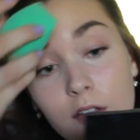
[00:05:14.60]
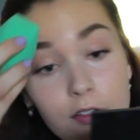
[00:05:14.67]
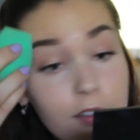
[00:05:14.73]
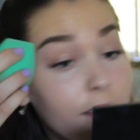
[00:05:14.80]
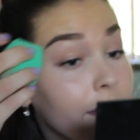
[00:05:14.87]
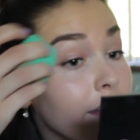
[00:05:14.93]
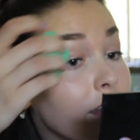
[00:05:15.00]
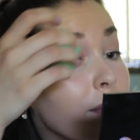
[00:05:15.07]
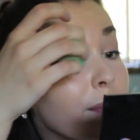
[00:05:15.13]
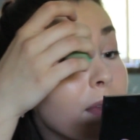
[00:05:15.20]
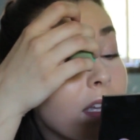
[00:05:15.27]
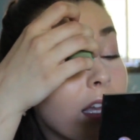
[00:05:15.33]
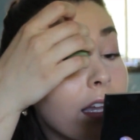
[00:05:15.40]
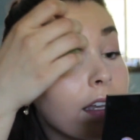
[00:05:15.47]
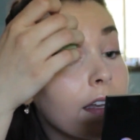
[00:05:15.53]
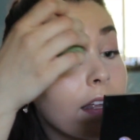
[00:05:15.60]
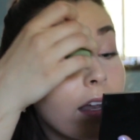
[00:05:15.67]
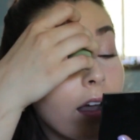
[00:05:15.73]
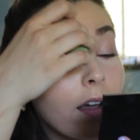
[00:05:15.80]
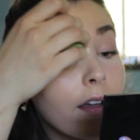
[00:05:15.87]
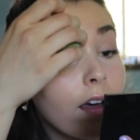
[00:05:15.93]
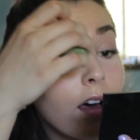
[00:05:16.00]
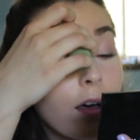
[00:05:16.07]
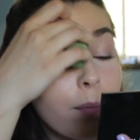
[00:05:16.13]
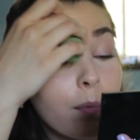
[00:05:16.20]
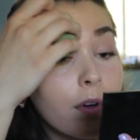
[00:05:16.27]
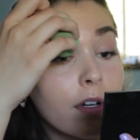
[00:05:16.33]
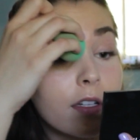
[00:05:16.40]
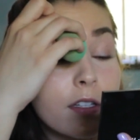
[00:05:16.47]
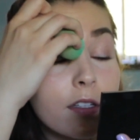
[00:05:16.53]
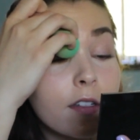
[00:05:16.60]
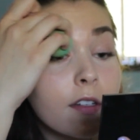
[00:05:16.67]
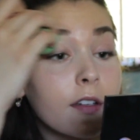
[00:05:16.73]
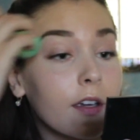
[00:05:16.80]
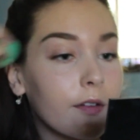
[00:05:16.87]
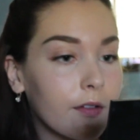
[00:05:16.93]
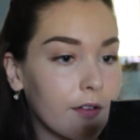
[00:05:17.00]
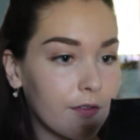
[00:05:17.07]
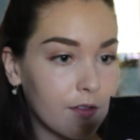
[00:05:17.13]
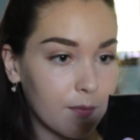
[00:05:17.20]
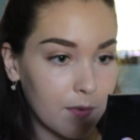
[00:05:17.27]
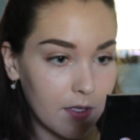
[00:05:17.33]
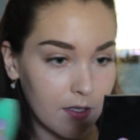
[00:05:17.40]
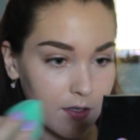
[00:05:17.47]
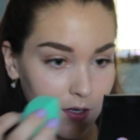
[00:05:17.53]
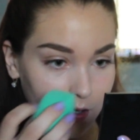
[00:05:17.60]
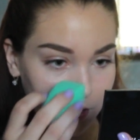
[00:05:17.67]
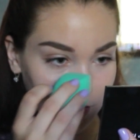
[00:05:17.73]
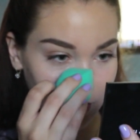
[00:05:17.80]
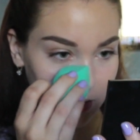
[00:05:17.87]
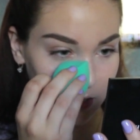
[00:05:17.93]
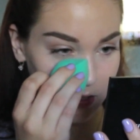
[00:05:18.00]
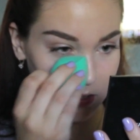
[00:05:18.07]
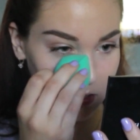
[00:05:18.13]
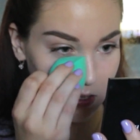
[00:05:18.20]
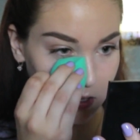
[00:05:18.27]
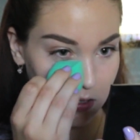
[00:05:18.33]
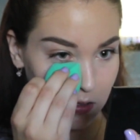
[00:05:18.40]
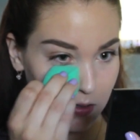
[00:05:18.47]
Just like to blend it on upwards so you get rid of some of the darkness.